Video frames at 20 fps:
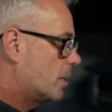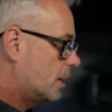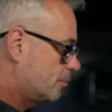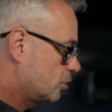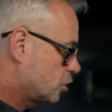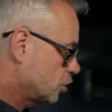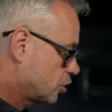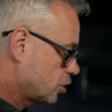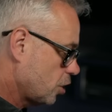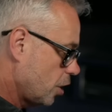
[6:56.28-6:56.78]
let me
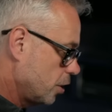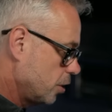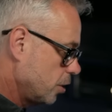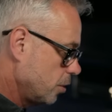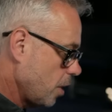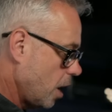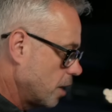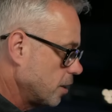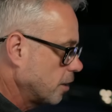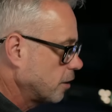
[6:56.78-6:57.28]
just show
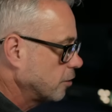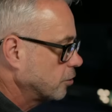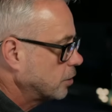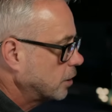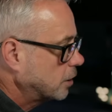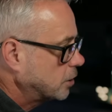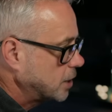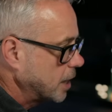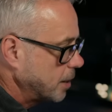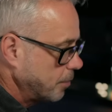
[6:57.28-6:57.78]
you another
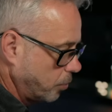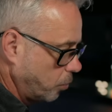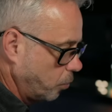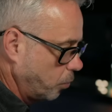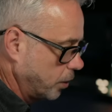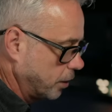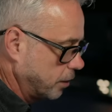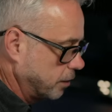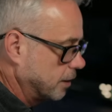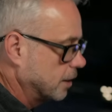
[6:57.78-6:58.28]
tip
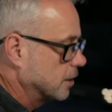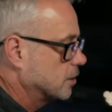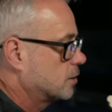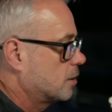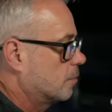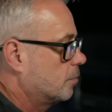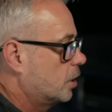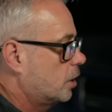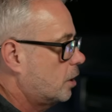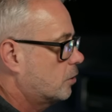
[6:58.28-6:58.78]
with this. So I'm gonna